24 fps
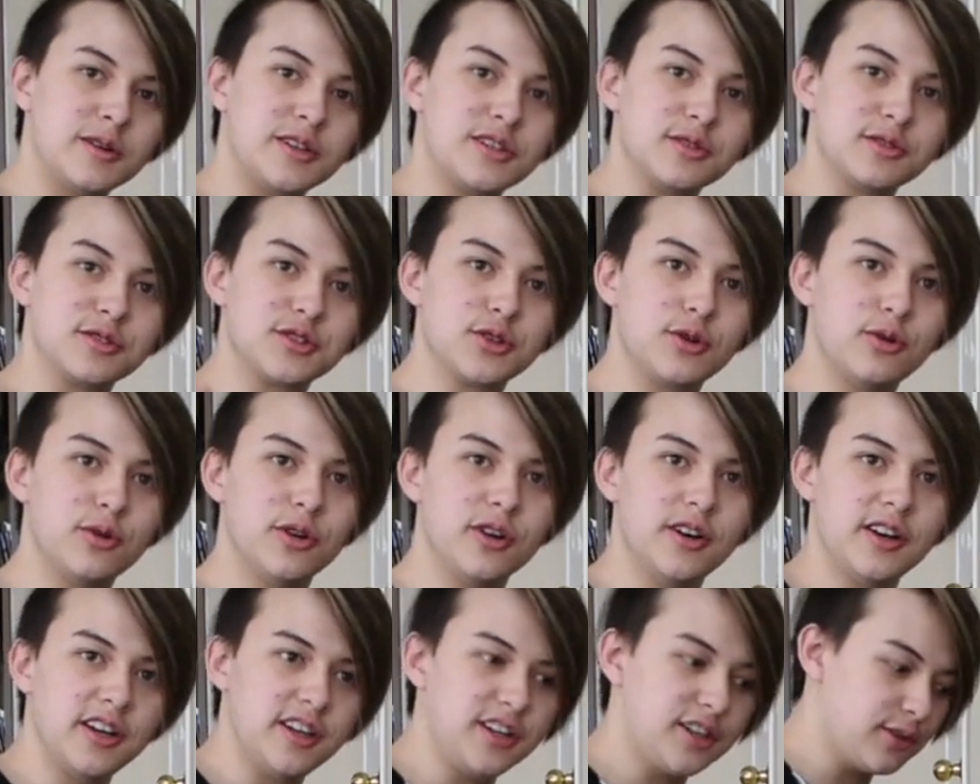original
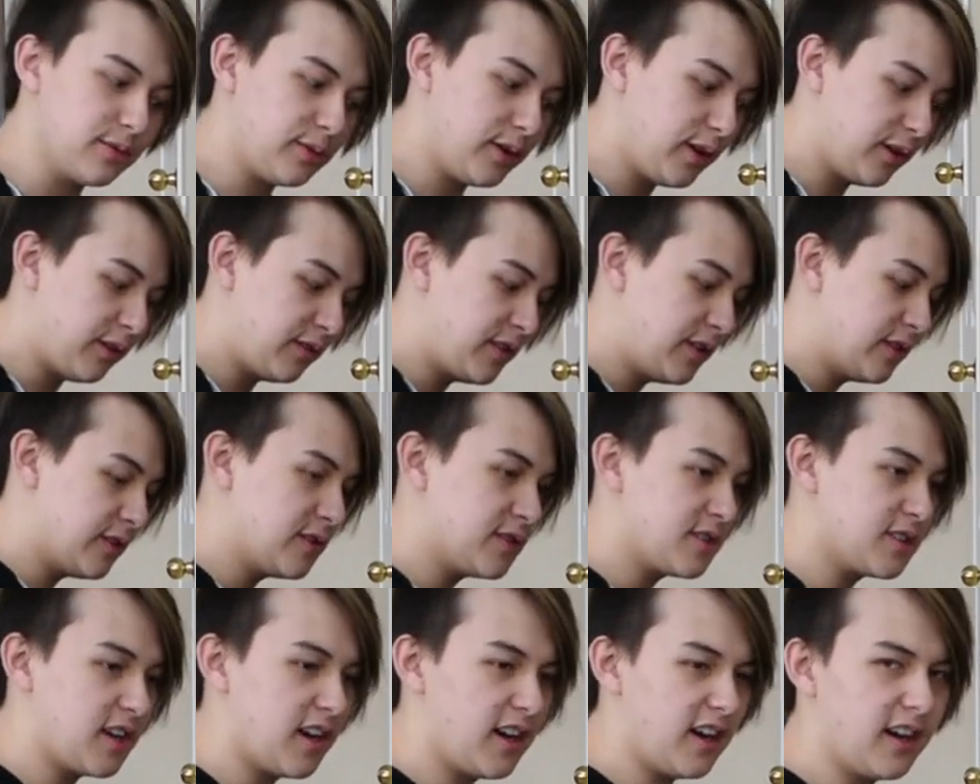score in 12
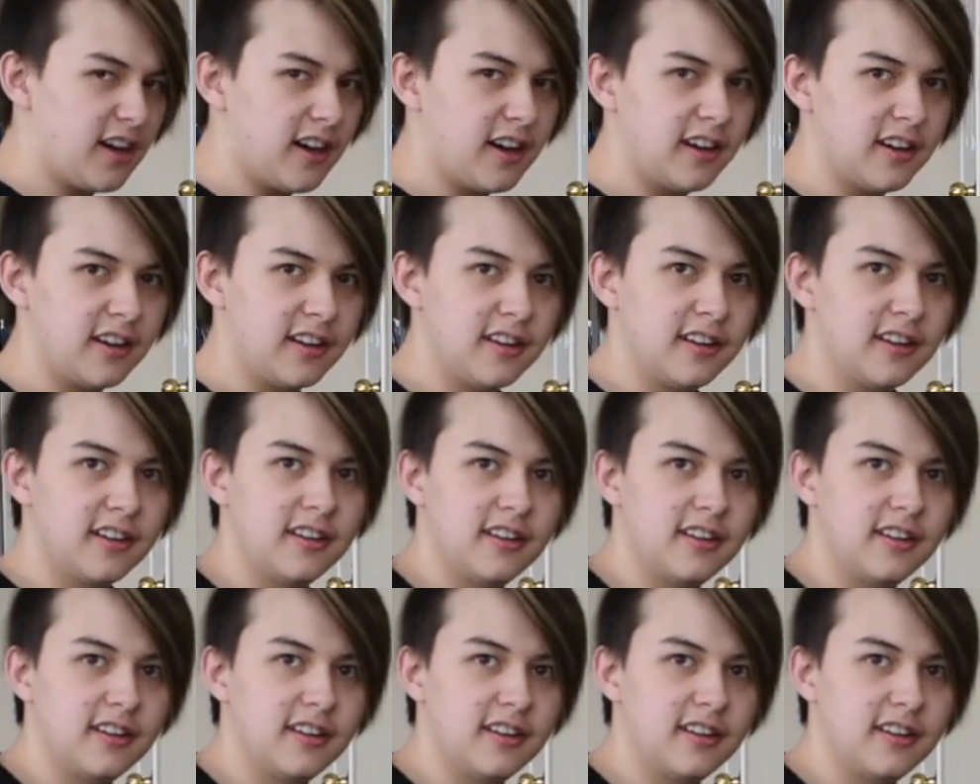Years a